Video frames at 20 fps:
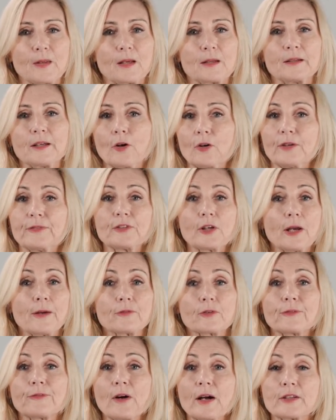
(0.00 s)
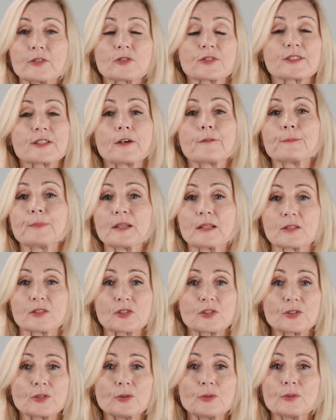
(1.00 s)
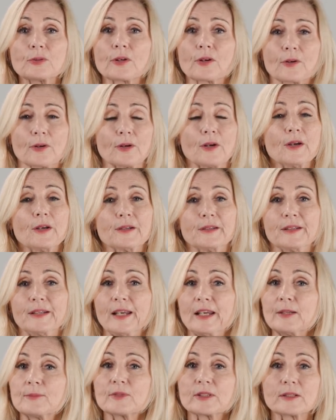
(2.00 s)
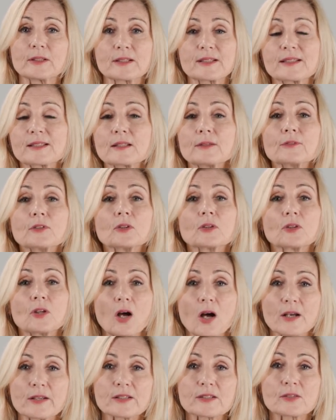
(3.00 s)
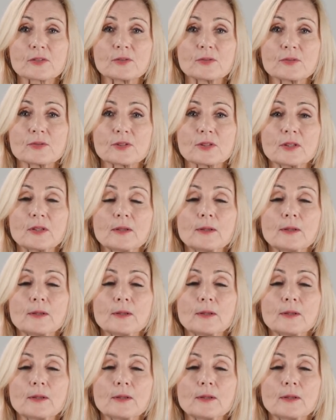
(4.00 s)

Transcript: Now, if you ever find yourself being sued or named in a civil lawsuit,